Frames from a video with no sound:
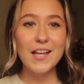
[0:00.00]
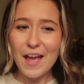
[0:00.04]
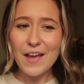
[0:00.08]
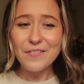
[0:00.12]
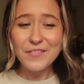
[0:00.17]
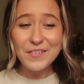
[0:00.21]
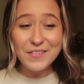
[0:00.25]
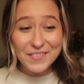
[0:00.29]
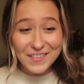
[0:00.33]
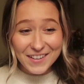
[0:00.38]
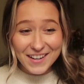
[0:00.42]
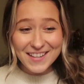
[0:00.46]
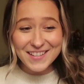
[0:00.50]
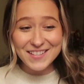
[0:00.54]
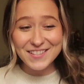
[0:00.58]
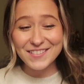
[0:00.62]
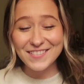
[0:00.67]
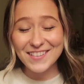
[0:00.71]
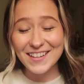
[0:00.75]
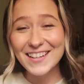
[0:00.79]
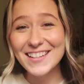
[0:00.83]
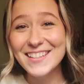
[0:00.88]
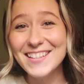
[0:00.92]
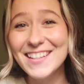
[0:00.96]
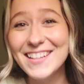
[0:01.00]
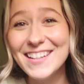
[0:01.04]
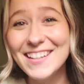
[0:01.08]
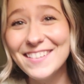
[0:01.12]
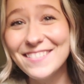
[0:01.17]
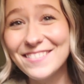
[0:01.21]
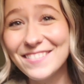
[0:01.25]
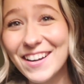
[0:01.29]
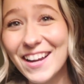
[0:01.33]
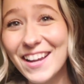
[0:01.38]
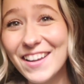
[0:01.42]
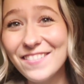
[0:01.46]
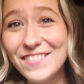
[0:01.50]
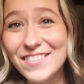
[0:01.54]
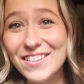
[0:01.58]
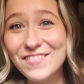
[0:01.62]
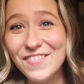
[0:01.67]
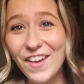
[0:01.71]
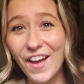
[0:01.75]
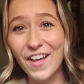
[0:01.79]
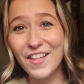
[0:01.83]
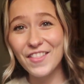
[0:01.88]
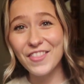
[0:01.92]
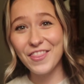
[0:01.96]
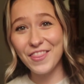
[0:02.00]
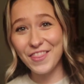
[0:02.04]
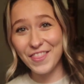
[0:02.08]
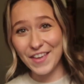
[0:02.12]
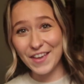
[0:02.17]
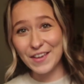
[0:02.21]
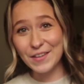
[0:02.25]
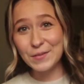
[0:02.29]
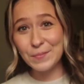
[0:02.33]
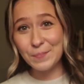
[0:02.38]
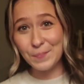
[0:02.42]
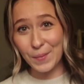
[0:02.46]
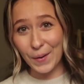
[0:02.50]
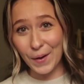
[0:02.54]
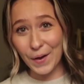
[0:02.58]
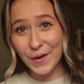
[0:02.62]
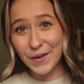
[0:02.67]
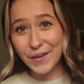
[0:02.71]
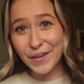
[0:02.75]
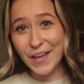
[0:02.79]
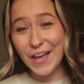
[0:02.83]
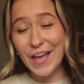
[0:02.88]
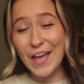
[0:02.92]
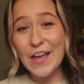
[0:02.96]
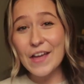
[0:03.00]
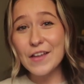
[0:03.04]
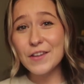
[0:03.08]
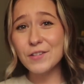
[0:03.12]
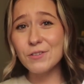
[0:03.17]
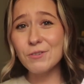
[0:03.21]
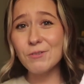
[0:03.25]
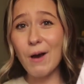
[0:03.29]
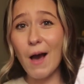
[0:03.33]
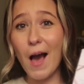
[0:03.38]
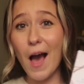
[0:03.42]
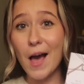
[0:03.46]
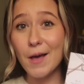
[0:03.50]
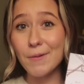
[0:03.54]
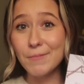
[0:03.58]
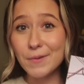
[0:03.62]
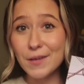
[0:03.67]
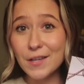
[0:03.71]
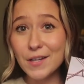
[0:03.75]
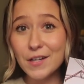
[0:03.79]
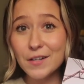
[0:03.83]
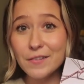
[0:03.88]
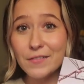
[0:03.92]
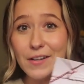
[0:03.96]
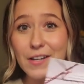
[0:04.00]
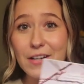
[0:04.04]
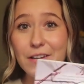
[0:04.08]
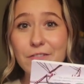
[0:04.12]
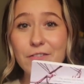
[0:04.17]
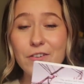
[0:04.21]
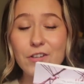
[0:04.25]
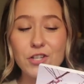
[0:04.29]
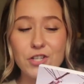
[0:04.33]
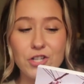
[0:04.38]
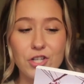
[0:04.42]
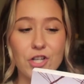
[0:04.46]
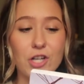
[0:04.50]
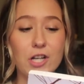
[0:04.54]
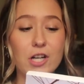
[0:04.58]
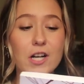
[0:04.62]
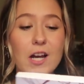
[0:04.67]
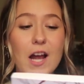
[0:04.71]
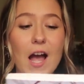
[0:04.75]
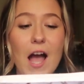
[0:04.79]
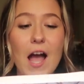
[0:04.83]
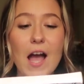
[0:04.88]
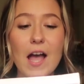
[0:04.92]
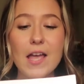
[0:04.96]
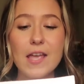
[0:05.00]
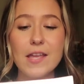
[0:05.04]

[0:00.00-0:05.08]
Everyone has ranted and raved about this book, so I'm gonna read it for sure.